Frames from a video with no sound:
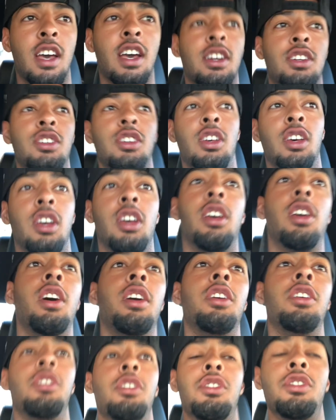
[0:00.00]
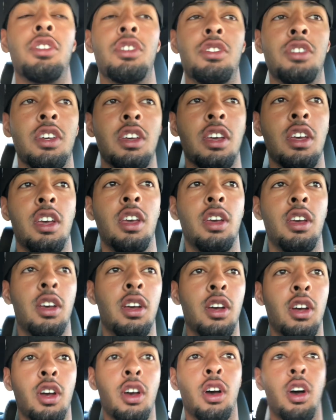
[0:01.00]
actually, kind of just to see
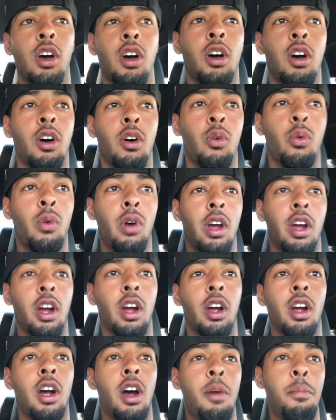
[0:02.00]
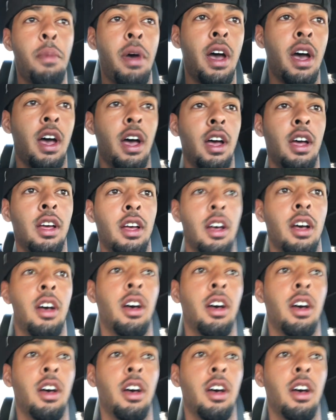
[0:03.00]
where I'm at.